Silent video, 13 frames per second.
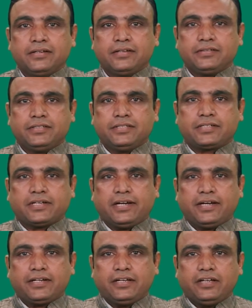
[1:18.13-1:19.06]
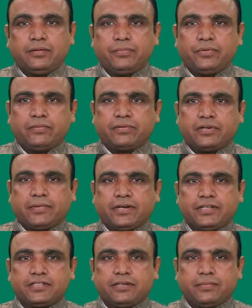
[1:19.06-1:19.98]
Just collecting input from
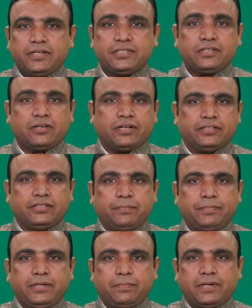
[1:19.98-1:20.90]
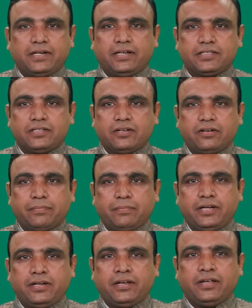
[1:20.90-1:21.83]
customers or other people does not
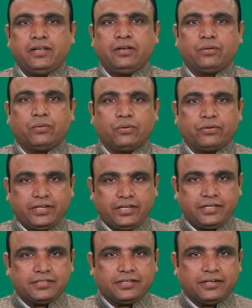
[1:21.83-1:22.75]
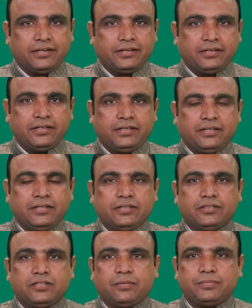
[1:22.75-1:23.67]
mean co-creation.
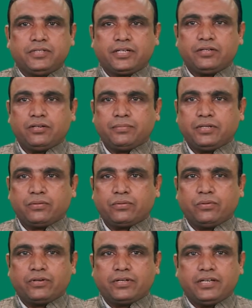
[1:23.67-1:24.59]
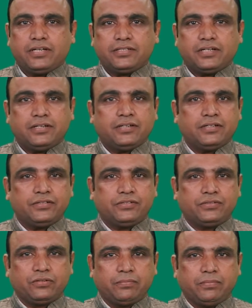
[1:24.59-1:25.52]
The objective of the co-creation
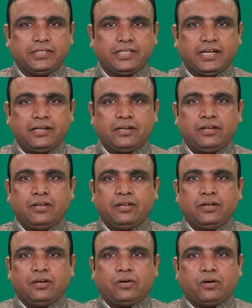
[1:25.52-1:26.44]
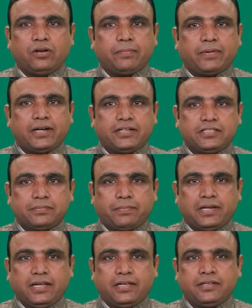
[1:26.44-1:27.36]
should be that all parties
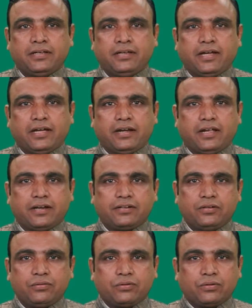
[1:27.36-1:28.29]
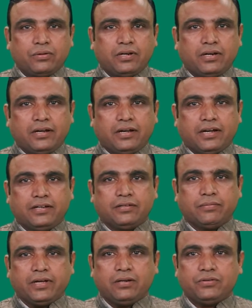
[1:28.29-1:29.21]
play an active role and the
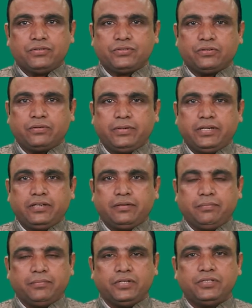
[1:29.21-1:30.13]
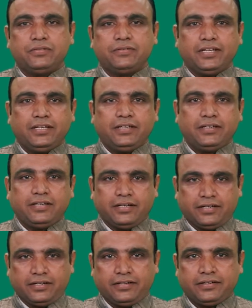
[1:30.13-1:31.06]
value should be mutually
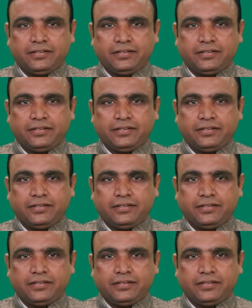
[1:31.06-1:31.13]
created.